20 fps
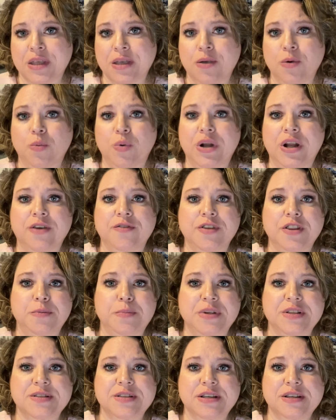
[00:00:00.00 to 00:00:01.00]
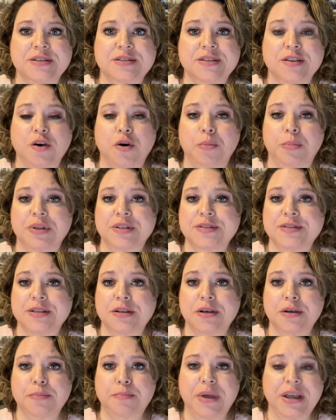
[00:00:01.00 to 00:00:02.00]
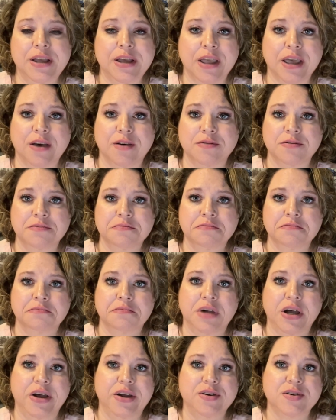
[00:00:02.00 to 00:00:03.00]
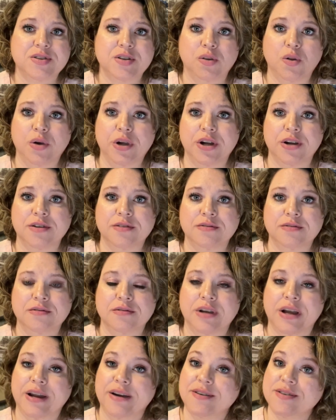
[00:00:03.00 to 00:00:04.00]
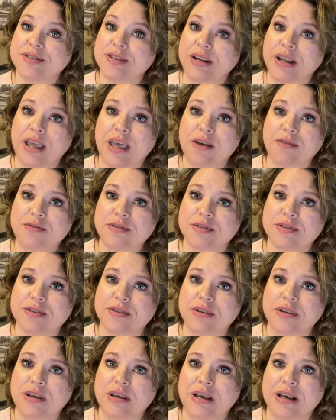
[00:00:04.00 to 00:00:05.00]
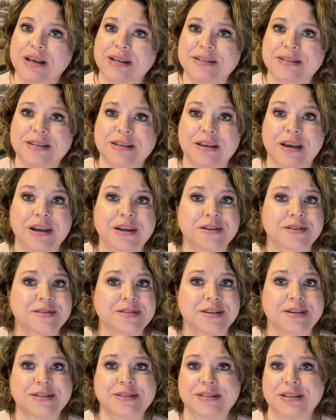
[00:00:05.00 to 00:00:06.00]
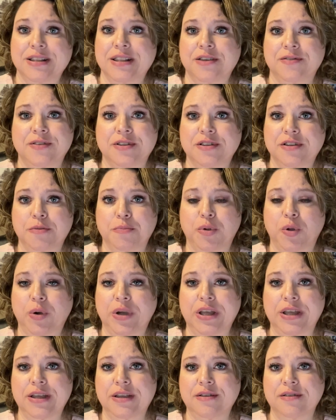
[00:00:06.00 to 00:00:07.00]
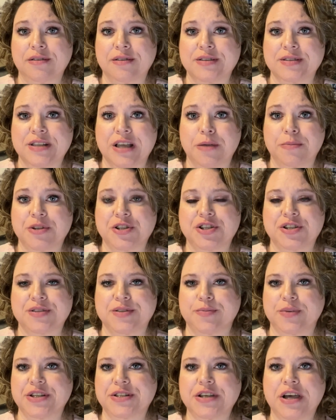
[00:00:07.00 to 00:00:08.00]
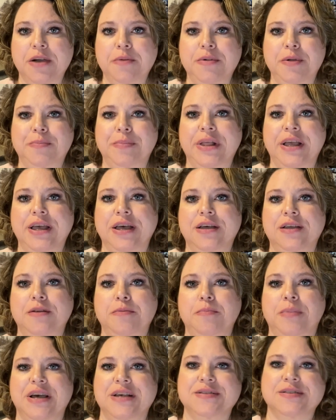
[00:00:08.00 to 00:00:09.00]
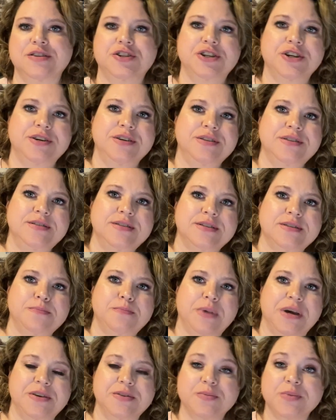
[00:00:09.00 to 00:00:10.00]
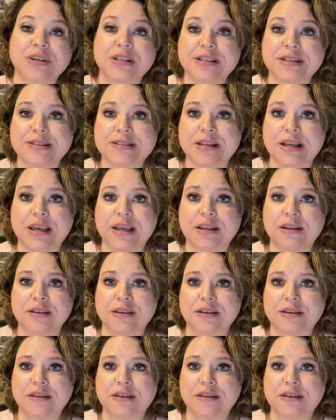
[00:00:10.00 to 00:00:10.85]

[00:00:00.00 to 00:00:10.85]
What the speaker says: Whenever the business opens a bank account, hires a lawyer, hires an accountant, hires a C-level employee, establishes a retirement plan, buys insurance, buys real estate,